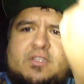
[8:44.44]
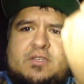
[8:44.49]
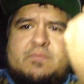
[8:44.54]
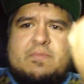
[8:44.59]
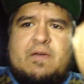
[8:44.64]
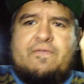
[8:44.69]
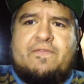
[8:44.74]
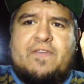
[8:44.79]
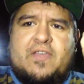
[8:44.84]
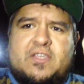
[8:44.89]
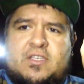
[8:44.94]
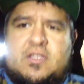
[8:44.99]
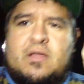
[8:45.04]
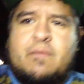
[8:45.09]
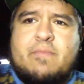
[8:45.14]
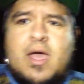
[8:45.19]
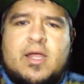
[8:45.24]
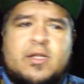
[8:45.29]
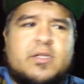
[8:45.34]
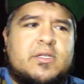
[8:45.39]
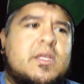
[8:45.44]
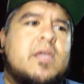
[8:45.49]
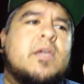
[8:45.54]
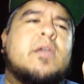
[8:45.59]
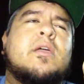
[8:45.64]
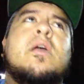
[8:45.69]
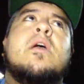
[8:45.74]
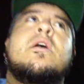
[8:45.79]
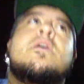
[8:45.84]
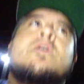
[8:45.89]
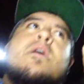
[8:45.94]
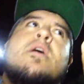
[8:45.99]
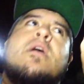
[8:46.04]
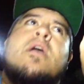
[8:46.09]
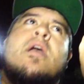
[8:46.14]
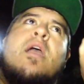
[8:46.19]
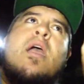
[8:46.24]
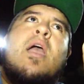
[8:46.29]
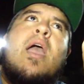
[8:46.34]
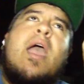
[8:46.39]
This is my fist, a matchstick,
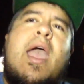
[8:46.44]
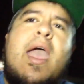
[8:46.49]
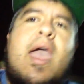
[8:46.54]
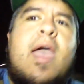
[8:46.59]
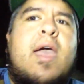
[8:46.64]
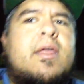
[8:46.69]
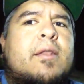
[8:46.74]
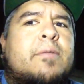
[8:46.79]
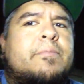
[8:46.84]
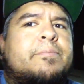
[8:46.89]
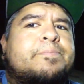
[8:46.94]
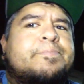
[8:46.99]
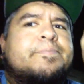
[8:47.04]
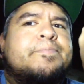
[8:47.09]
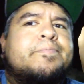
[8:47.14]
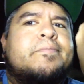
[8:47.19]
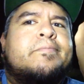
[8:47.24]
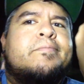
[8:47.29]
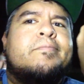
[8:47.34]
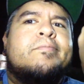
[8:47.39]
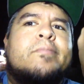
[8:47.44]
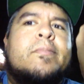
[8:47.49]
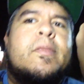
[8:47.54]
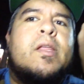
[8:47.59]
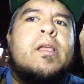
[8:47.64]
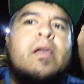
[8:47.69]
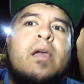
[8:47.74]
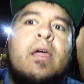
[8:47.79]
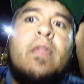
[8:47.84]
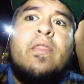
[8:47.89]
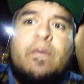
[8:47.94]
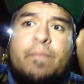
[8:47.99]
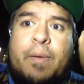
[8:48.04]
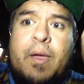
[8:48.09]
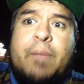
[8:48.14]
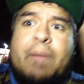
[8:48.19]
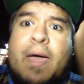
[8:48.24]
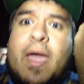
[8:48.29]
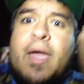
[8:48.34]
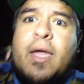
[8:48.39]
and the
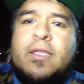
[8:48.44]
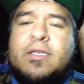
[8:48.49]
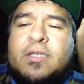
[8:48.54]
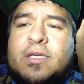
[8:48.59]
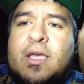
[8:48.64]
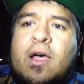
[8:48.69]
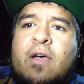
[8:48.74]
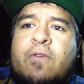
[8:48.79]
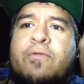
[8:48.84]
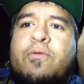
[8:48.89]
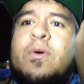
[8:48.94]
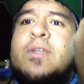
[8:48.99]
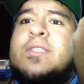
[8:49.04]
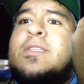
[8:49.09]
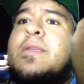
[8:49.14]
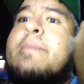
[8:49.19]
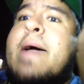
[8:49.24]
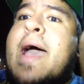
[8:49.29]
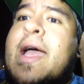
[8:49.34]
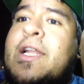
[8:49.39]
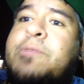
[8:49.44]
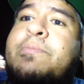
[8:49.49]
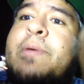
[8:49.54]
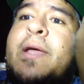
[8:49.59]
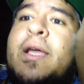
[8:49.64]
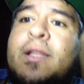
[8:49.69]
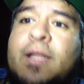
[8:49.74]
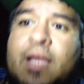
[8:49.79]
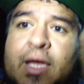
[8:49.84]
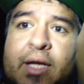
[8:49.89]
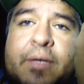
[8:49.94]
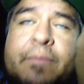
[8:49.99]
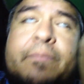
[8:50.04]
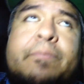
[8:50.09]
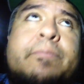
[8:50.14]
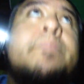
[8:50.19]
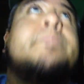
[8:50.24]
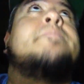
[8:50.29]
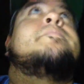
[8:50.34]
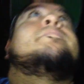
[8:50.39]
Big Bang itself was the match being lit.
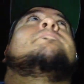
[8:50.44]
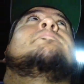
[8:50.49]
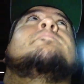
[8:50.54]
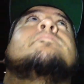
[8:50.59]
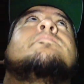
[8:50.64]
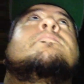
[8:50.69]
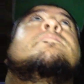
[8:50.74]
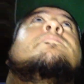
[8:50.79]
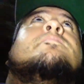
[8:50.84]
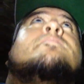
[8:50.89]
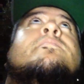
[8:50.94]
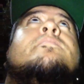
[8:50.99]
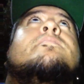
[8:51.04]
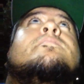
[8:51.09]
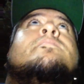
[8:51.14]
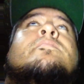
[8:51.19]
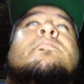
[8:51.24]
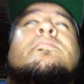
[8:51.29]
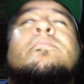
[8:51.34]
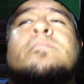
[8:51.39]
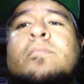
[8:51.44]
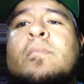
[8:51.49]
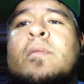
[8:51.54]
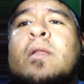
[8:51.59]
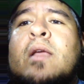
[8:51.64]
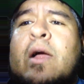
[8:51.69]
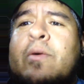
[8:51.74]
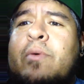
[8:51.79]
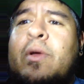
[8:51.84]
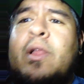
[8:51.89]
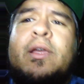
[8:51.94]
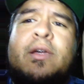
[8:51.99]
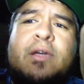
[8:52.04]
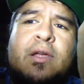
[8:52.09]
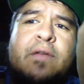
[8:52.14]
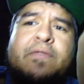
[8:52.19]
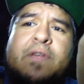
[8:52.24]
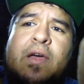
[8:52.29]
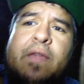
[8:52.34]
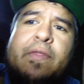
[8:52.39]
I really
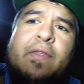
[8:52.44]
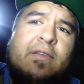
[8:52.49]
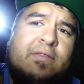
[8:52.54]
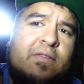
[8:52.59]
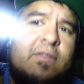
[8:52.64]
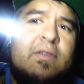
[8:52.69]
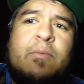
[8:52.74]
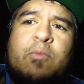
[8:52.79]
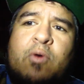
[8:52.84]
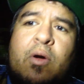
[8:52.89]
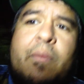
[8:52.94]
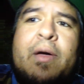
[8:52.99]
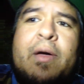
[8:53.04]
could have done this somewhere